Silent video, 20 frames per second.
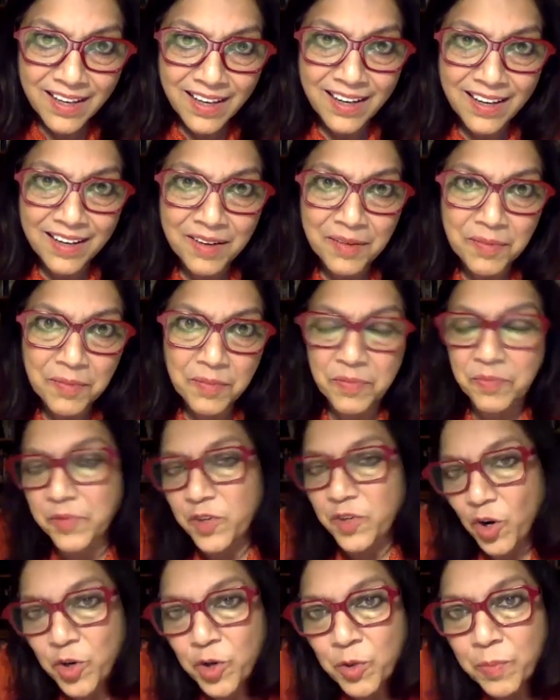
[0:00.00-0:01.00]

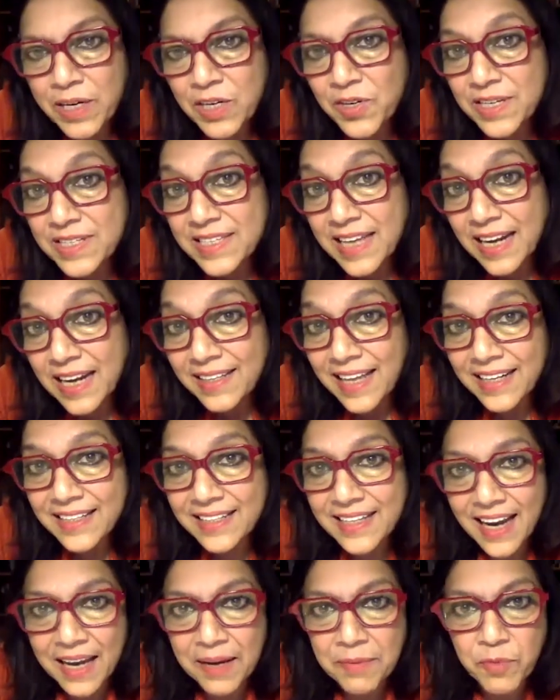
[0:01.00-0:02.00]
Documentaries at
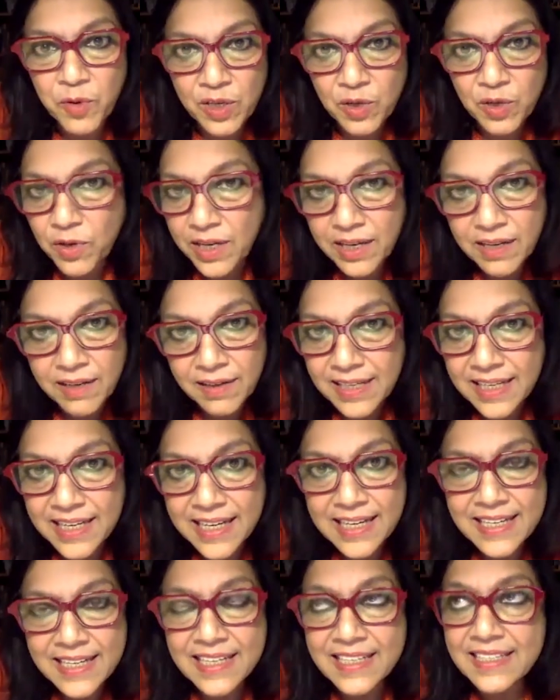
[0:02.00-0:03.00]
that time, we're talking
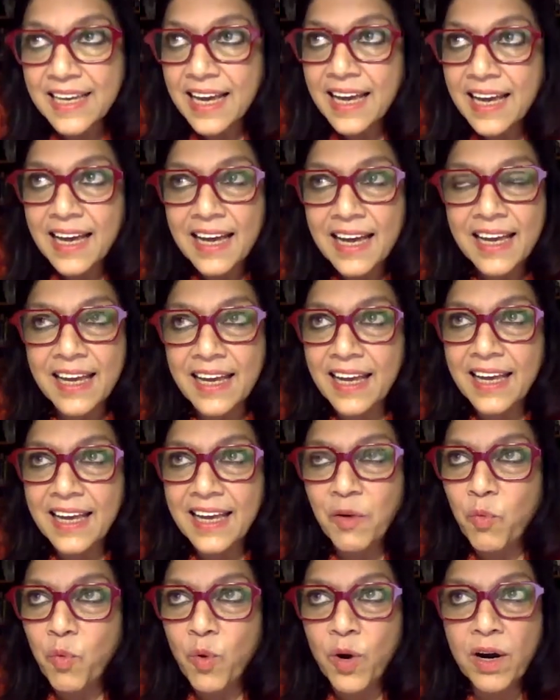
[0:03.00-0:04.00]
early 80s,
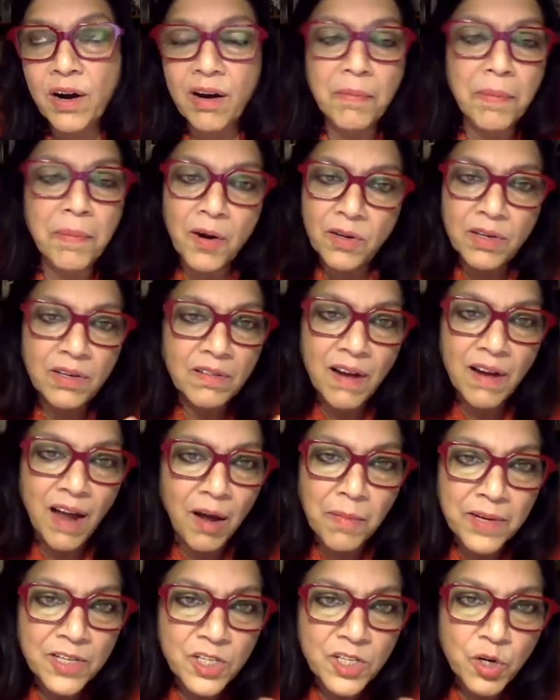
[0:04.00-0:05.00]
were about
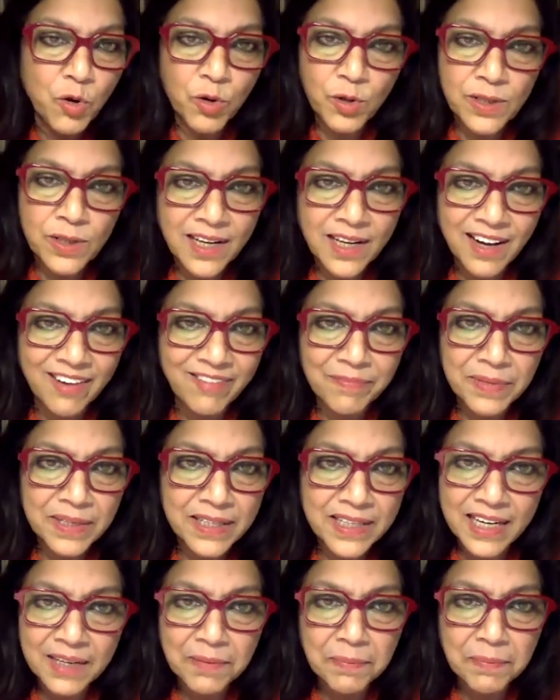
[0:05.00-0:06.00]
how much coal the
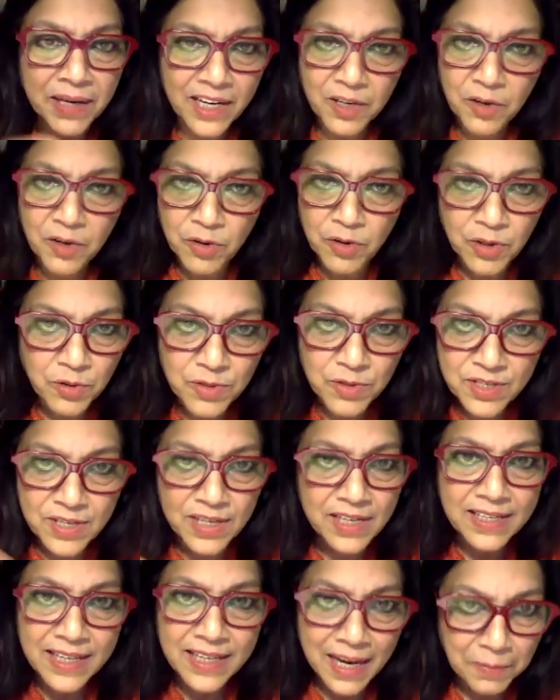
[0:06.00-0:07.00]
government had made or
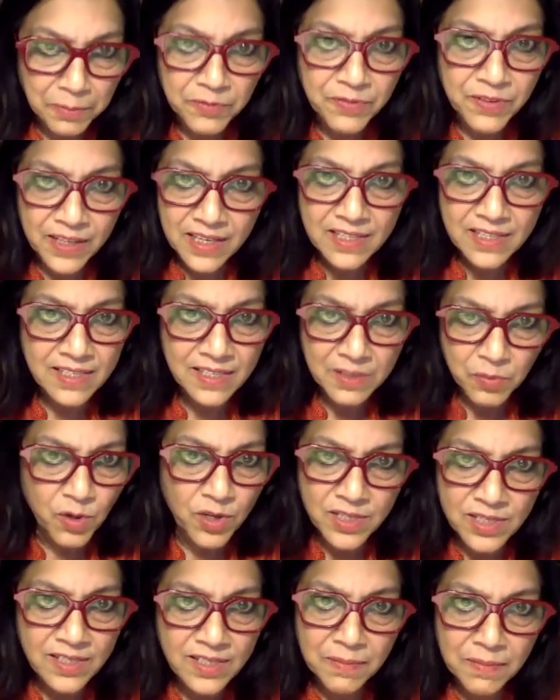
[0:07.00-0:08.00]
newsreel type of things. It
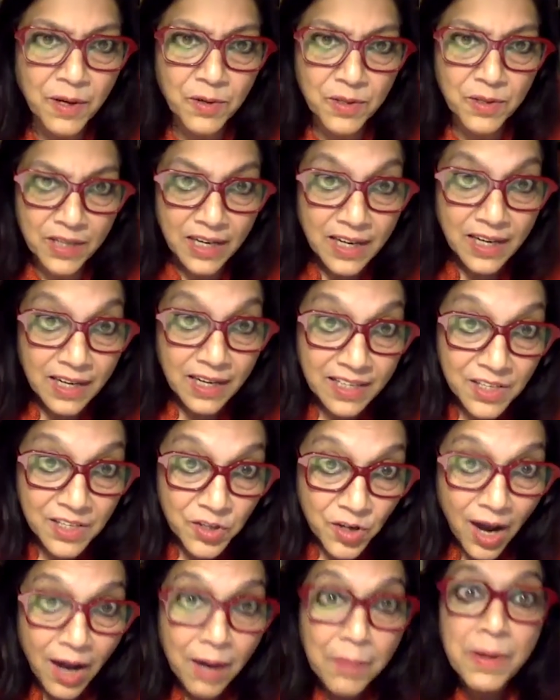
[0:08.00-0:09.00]
wasn't about
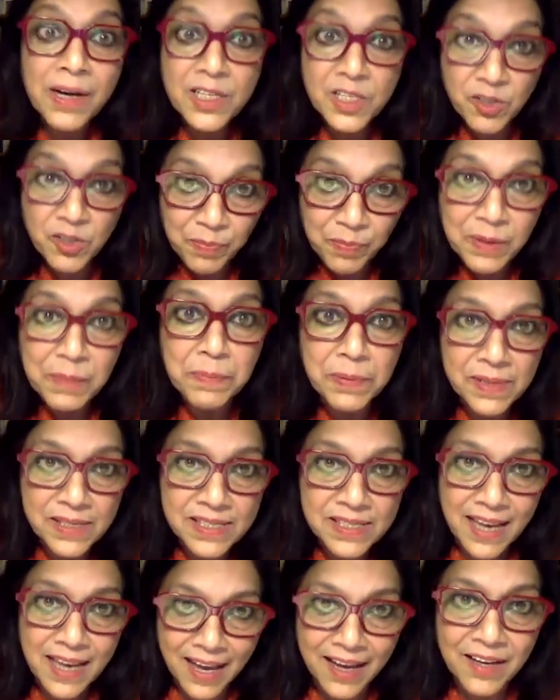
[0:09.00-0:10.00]
dramas of
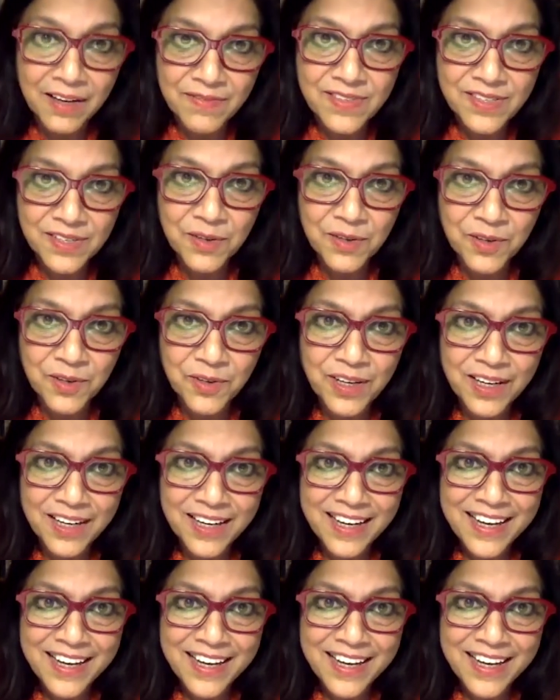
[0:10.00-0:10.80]
people's lives, you know.